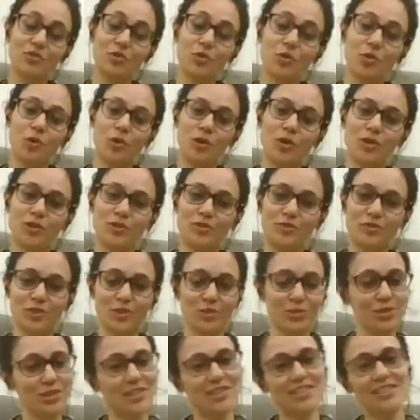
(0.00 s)
all of
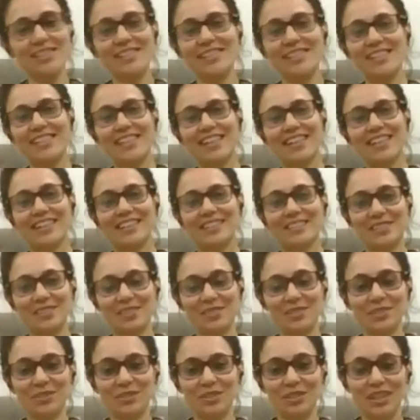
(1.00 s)
you, Dil Se.
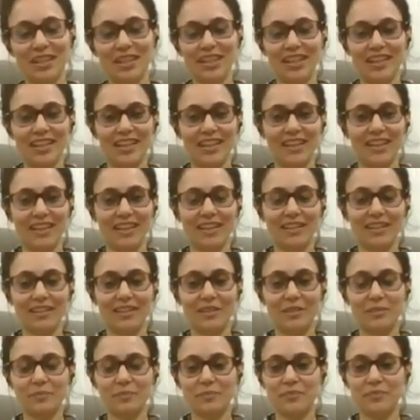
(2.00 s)
So
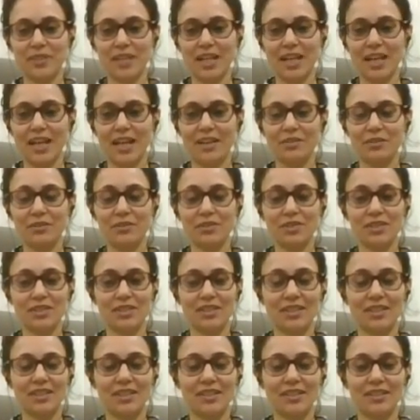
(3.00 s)
I would
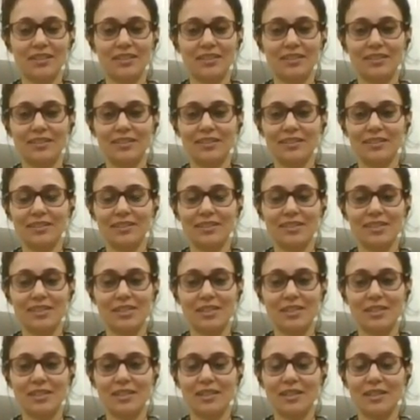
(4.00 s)

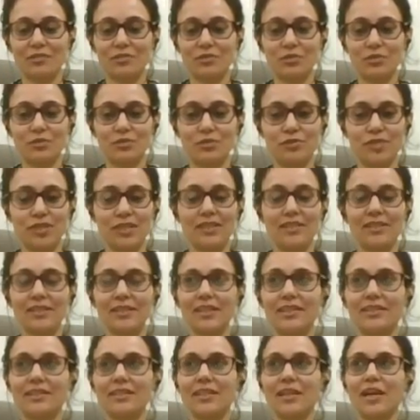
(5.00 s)
I would feel
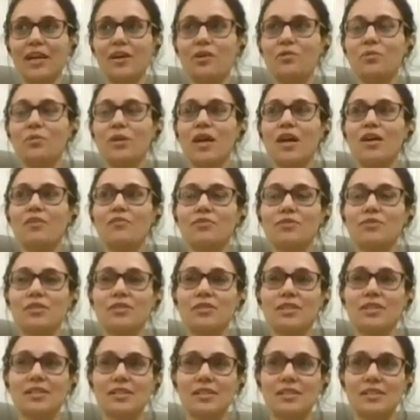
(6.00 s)
that now after
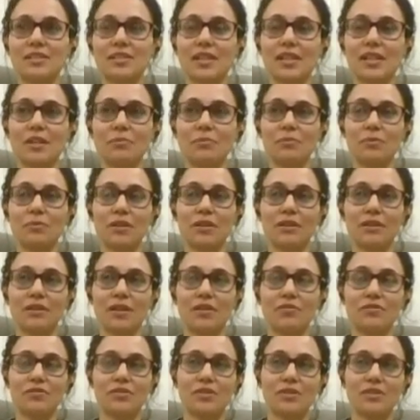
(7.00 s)
this time,
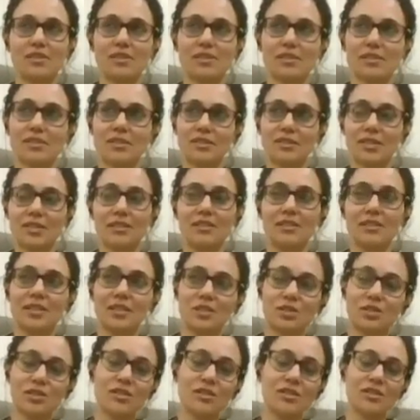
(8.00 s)
after these
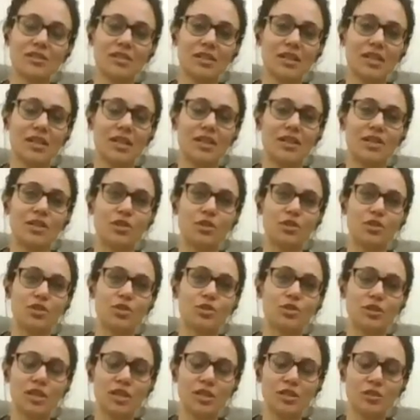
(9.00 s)
sessions, your
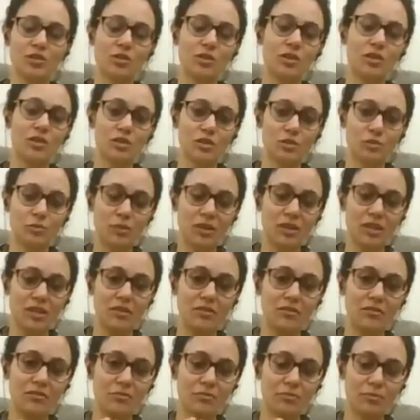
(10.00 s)
journey is going to
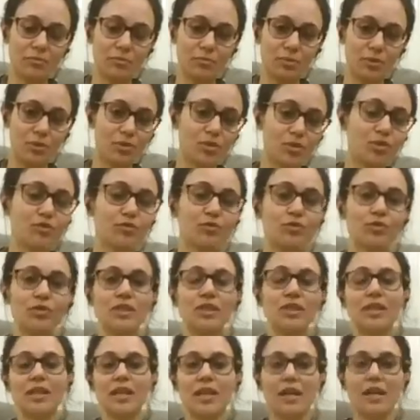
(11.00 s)
be
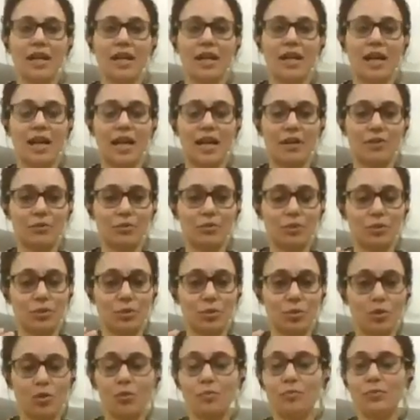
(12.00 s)
beautiful. I would
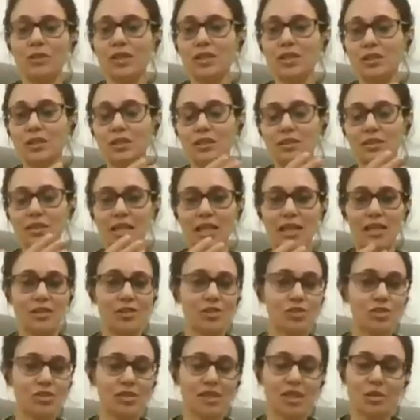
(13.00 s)
hope that the
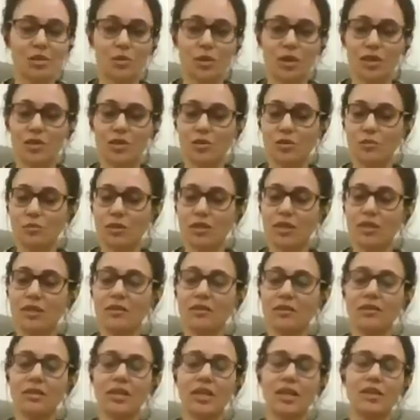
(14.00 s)
angels are going to be
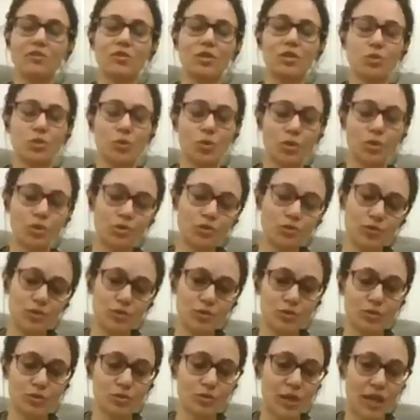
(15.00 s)
there with all of
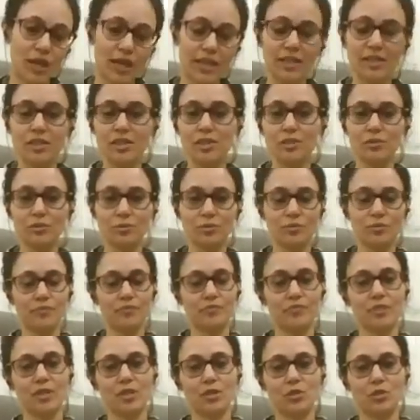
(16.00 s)
you to guide you,
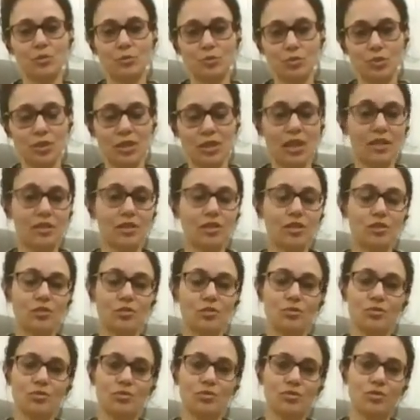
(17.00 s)
to protect
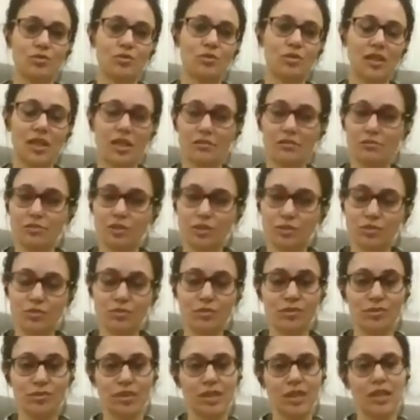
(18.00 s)
you, to love you,
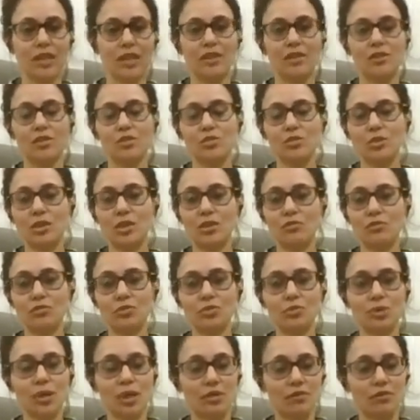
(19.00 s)
to give
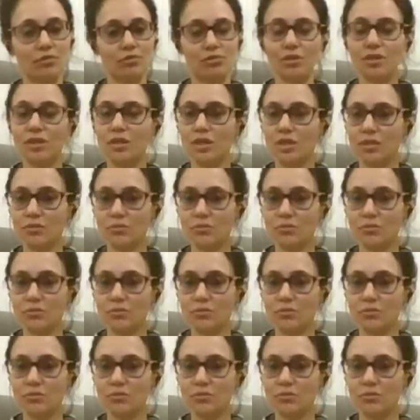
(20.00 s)
you everything